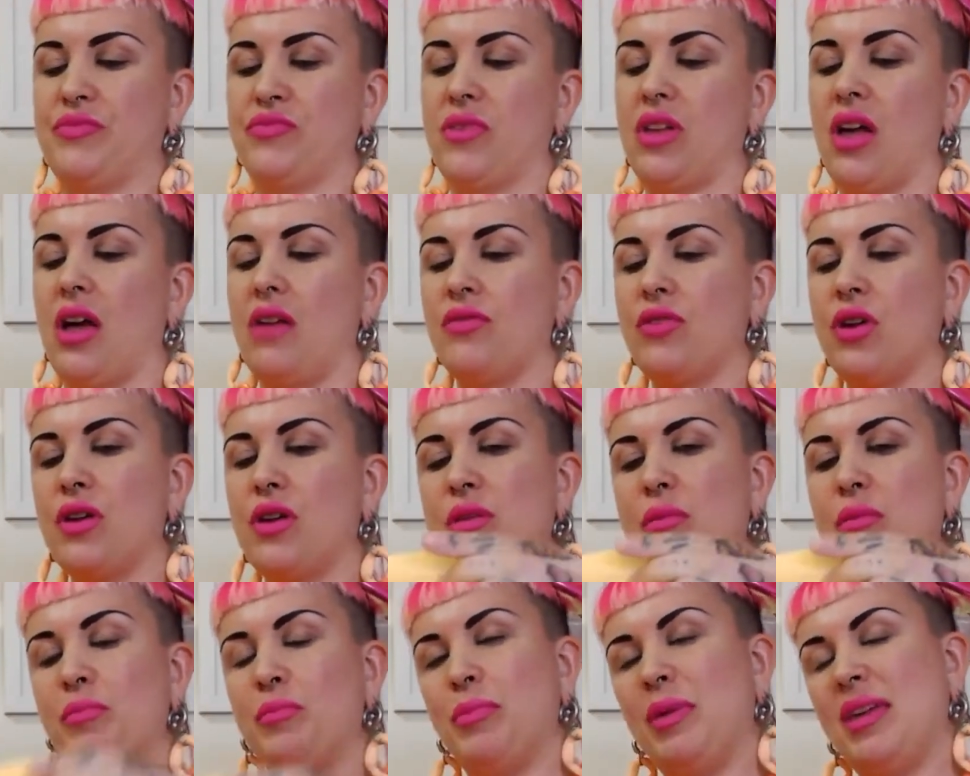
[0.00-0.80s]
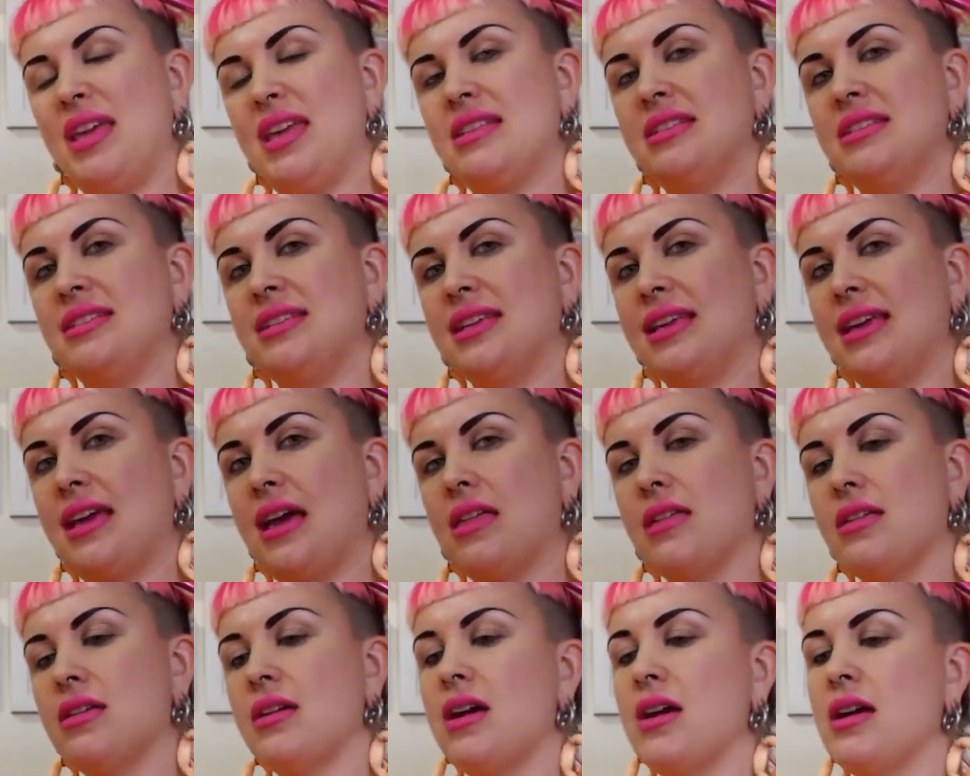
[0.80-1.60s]
I've got them pinned
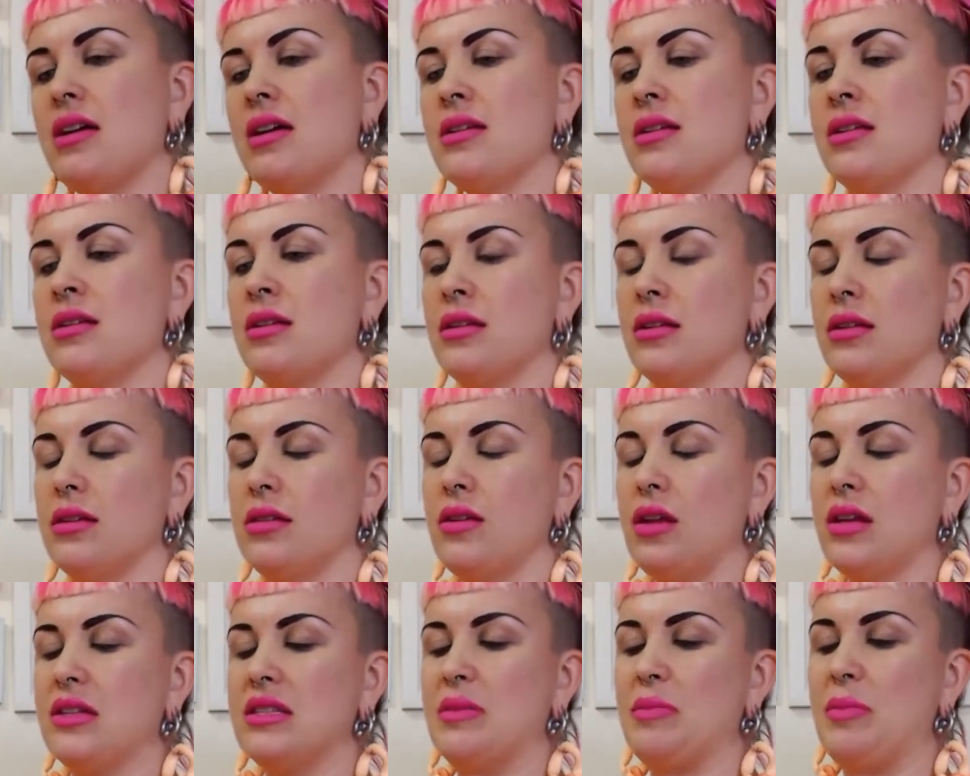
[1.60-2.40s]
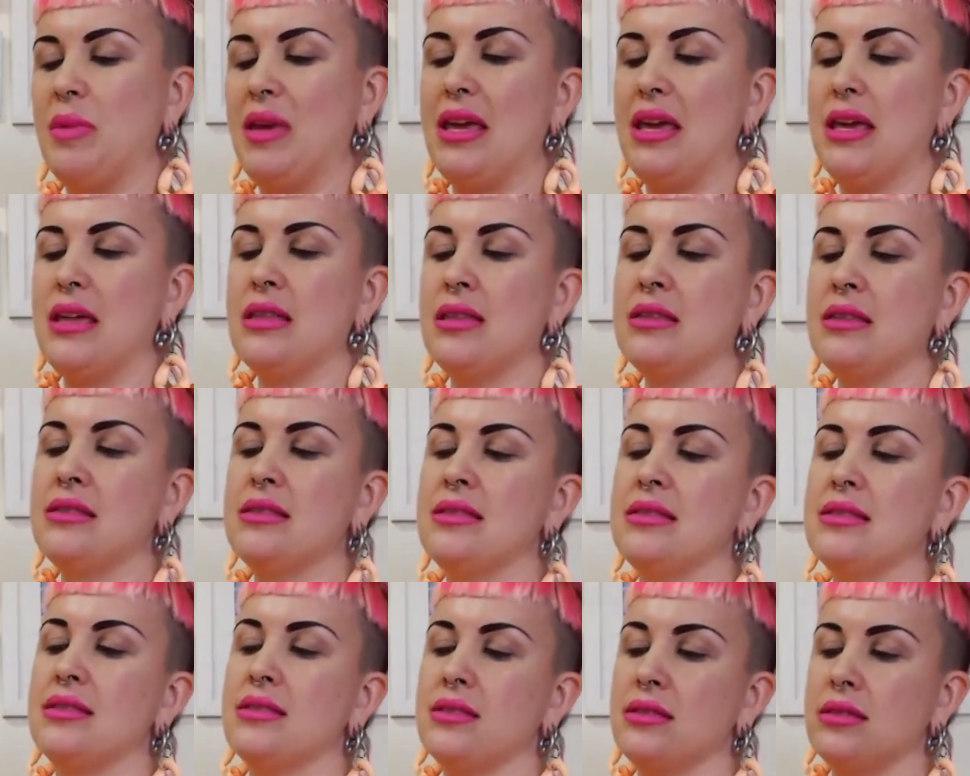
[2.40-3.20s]
together, lots of
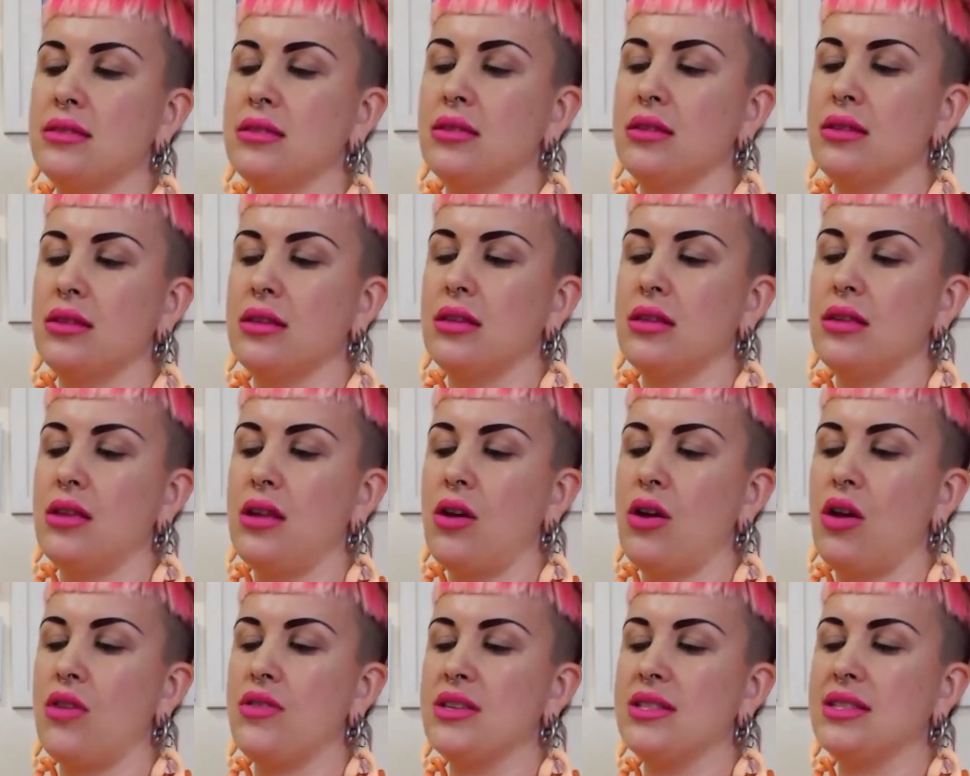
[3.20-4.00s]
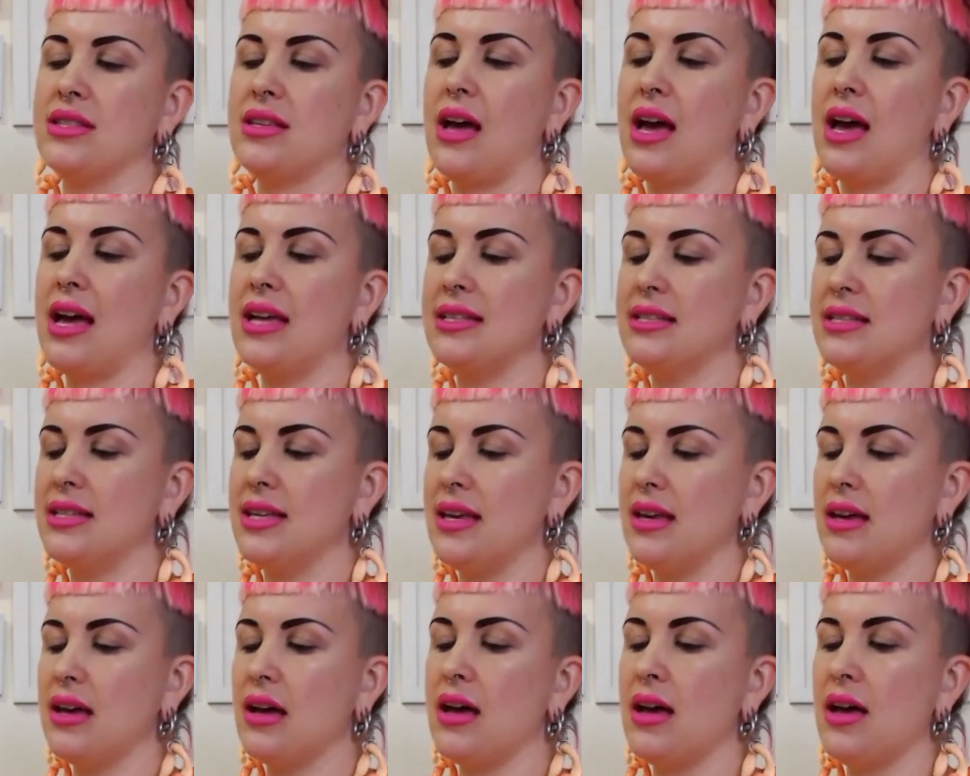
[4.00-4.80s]
pins on the sides
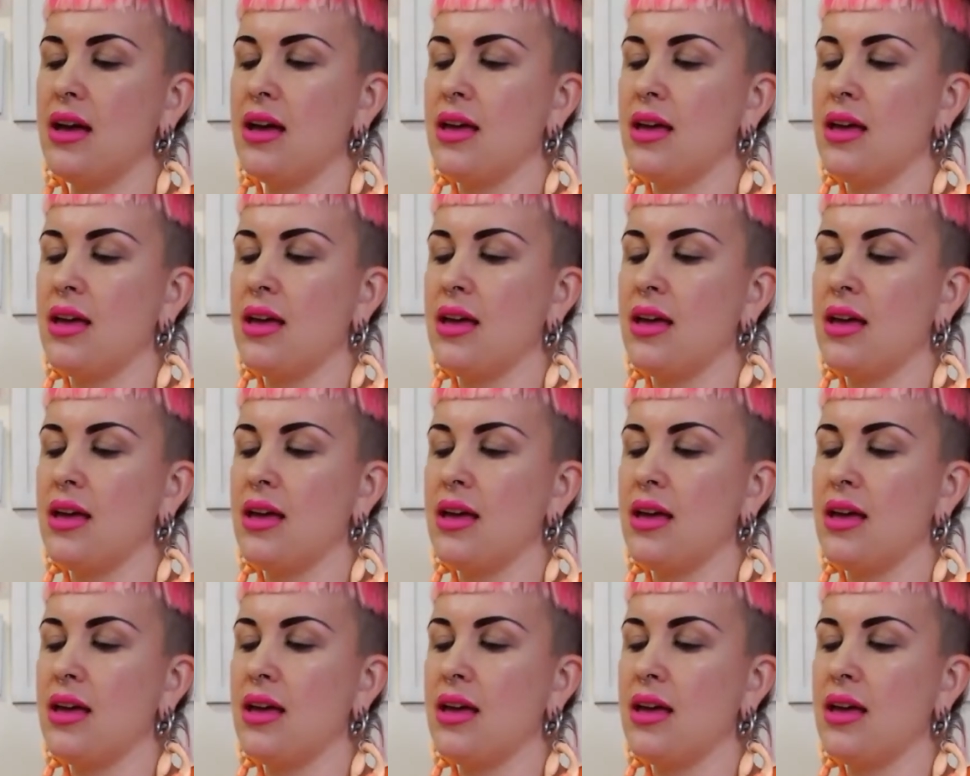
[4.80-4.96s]
here